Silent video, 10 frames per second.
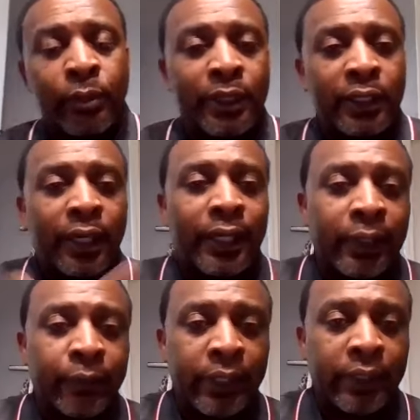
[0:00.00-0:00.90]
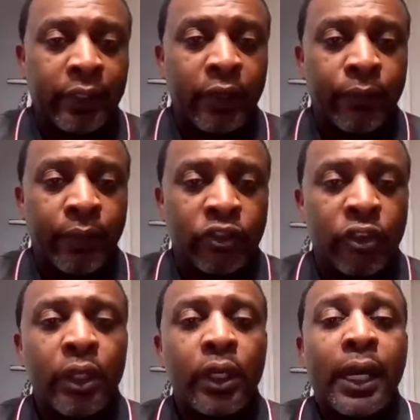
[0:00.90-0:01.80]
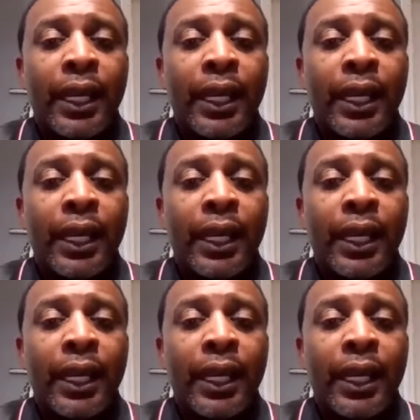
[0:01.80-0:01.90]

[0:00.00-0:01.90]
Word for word: $3 million aggregate coverage.